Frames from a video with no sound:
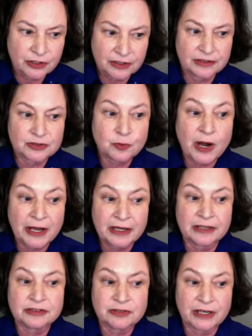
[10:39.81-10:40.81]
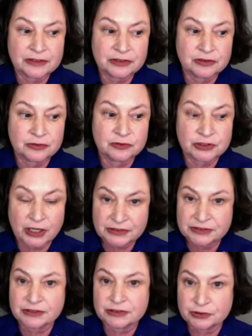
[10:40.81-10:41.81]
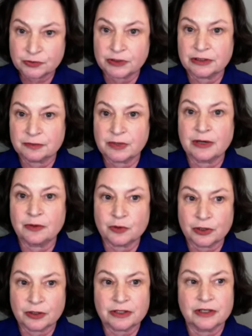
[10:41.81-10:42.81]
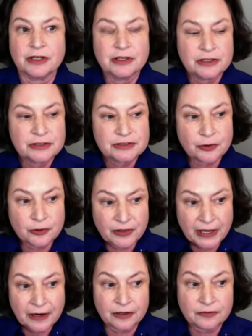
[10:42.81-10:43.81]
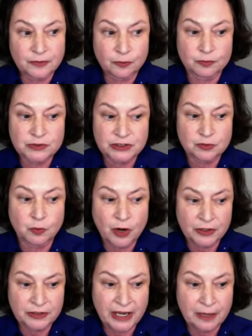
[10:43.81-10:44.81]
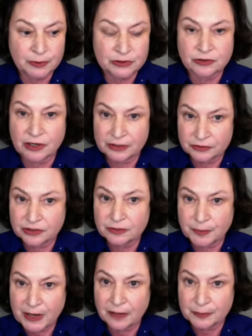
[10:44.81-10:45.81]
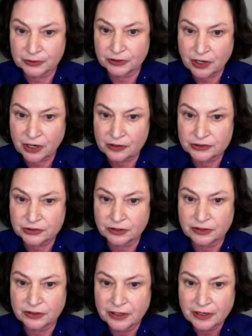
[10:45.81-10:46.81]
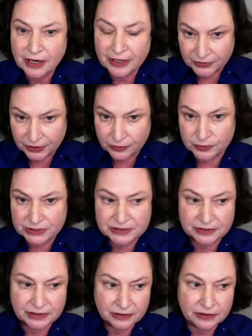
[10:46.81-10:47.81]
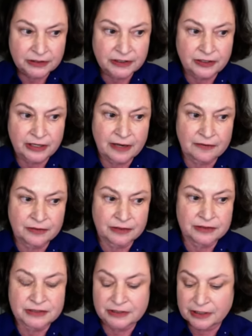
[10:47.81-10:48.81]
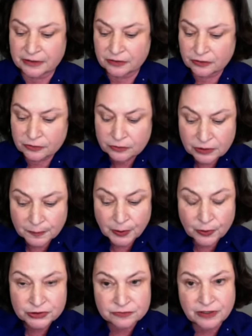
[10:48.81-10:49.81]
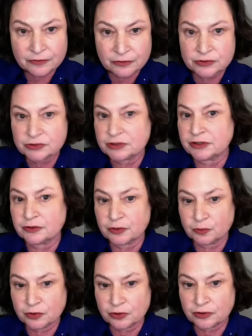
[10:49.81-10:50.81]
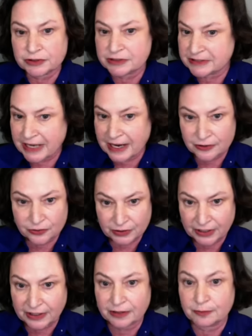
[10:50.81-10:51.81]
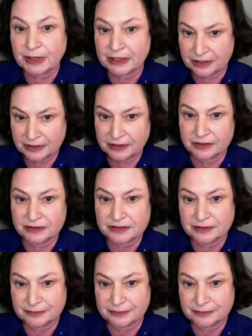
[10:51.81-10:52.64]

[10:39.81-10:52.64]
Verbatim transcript: And it's why I try to do justice to it in my work. So, there, from just one aperture onto the popular culture, I think we see clear evidence that the post revolutionary world is not okay by the kids.